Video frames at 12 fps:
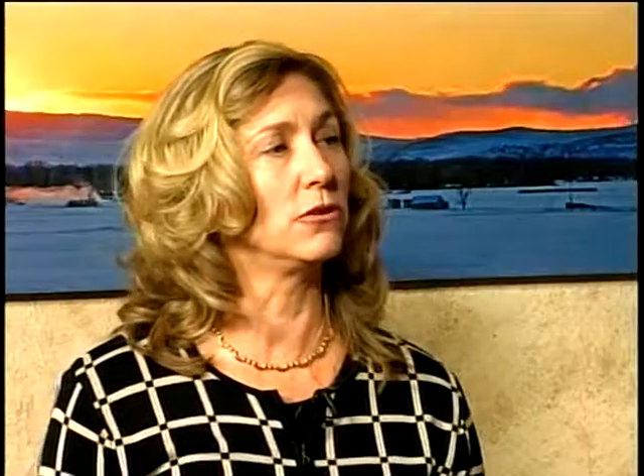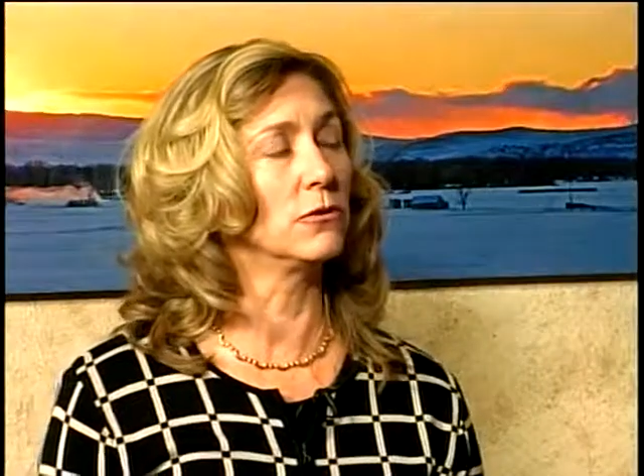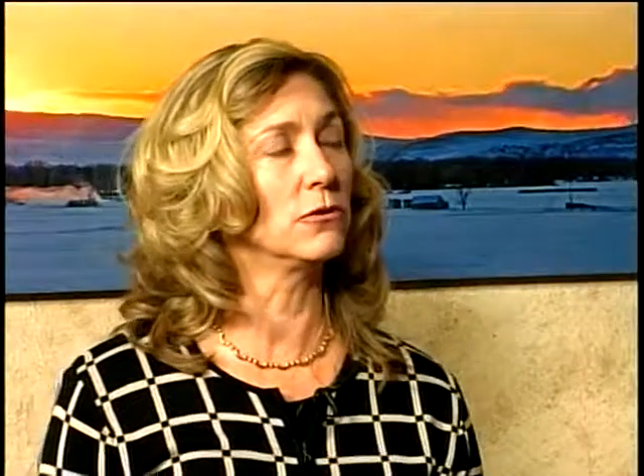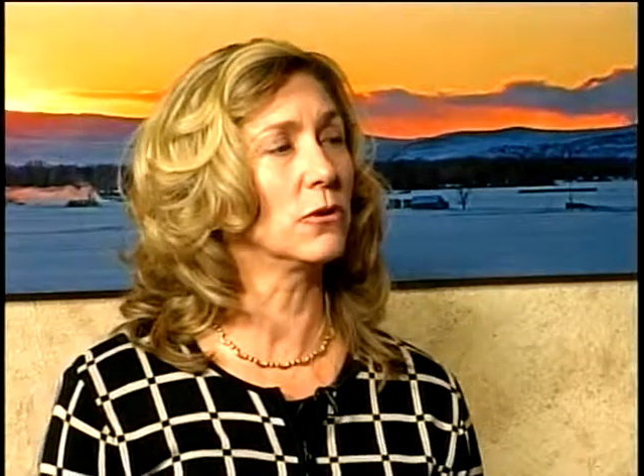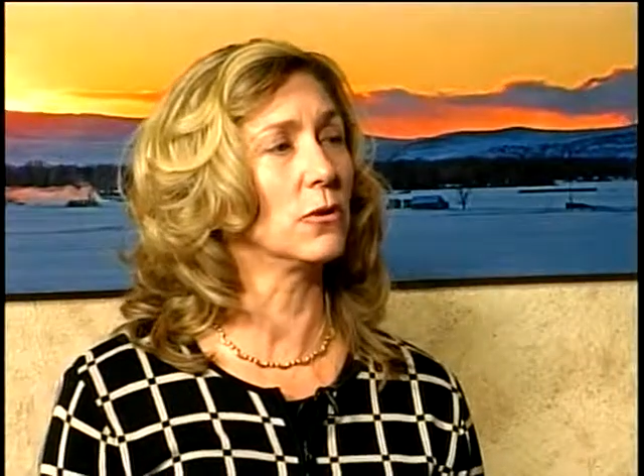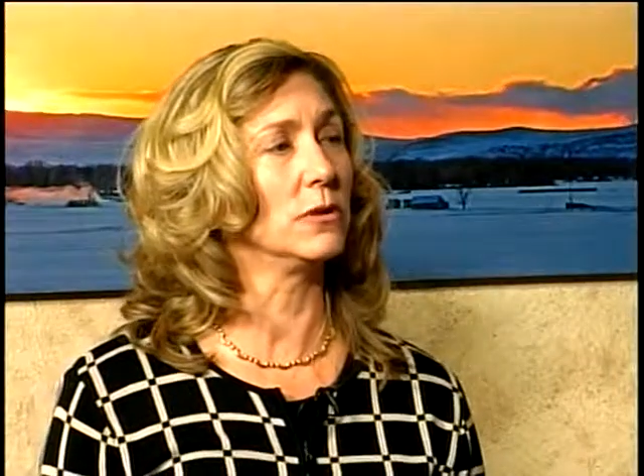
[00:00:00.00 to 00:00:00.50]

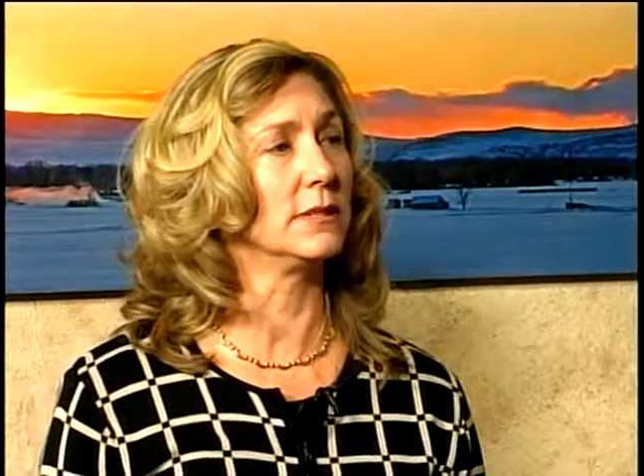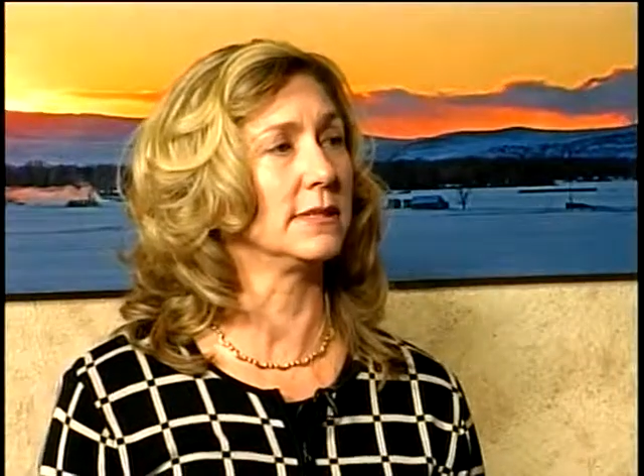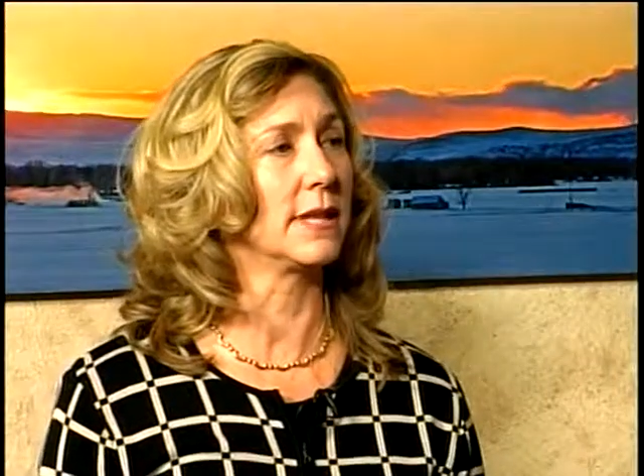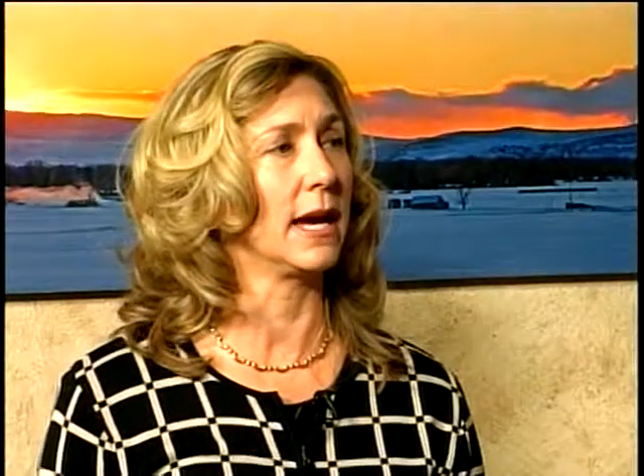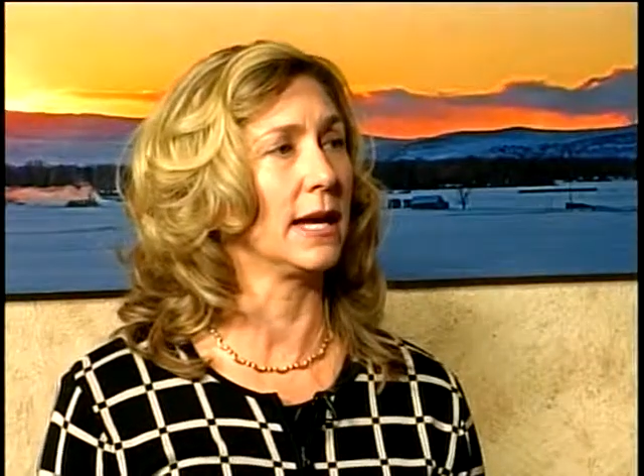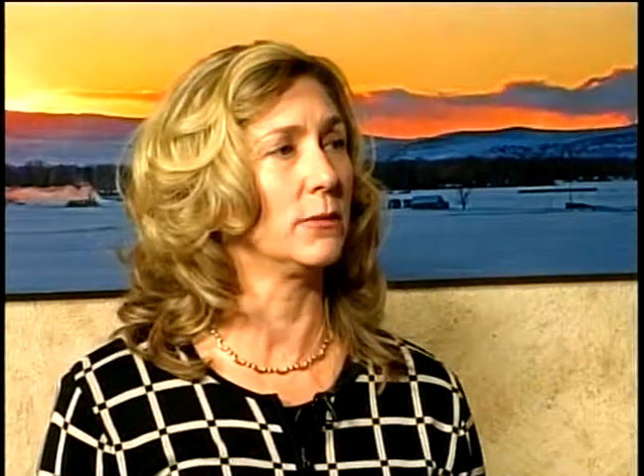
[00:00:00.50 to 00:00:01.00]
don't
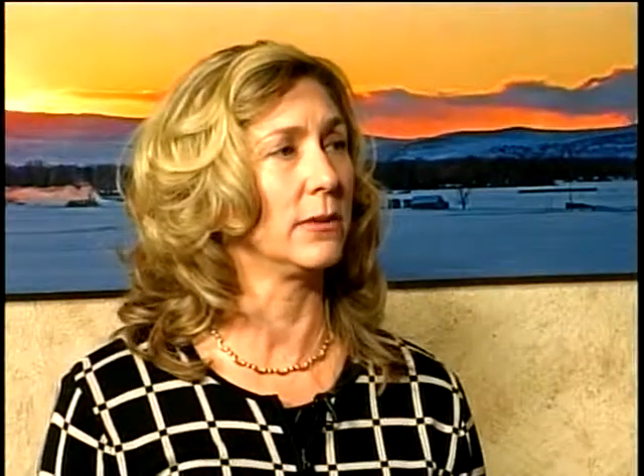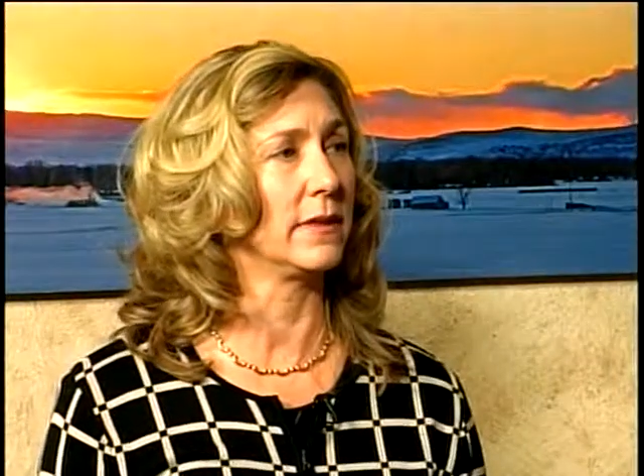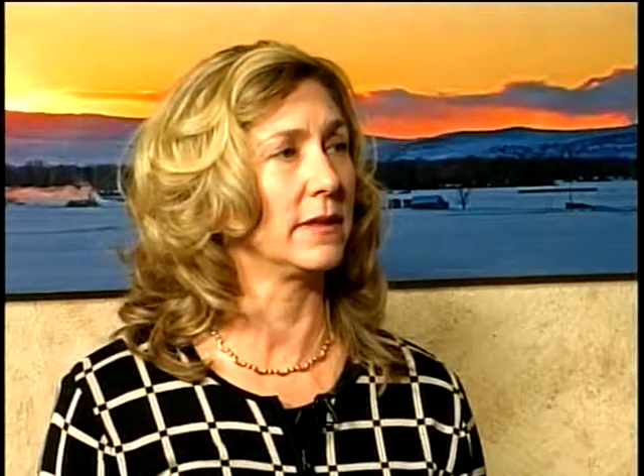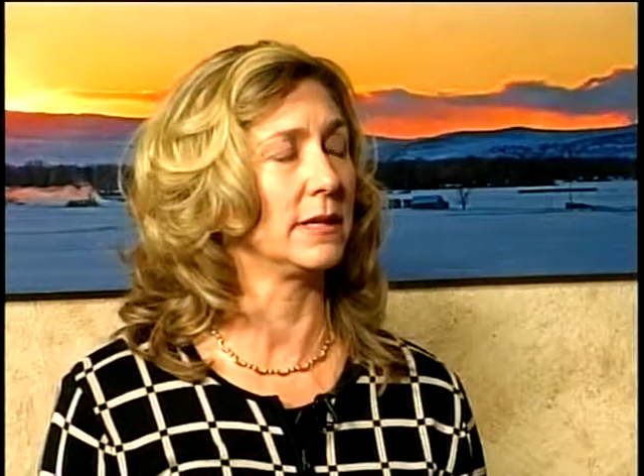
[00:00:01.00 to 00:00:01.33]
coincide with the